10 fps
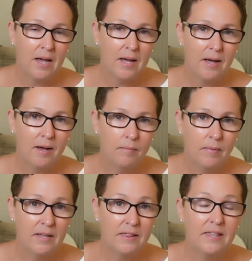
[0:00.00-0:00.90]

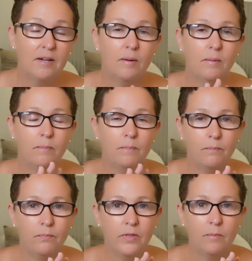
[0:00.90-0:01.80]
the
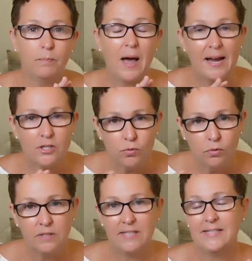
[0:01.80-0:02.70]

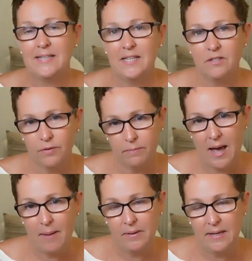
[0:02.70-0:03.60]
actual disease from
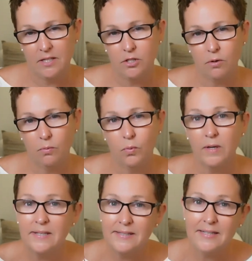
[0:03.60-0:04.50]
happening. So
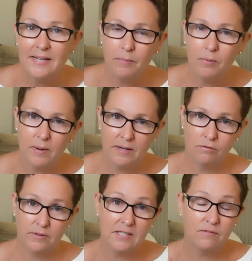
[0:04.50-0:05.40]
what is the number
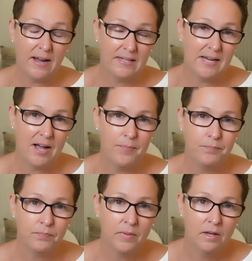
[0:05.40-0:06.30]
one risk factor
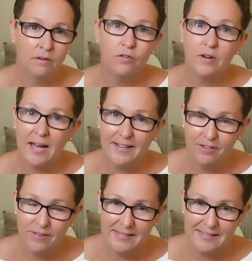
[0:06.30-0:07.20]
for
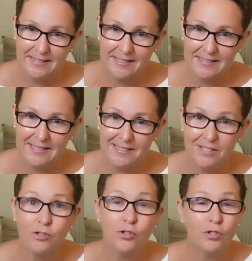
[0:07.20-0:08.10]
cardiovascular
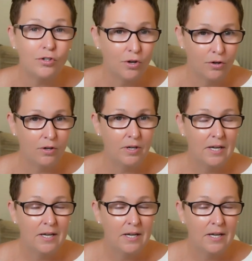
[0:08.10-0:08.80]
disease? Do you know?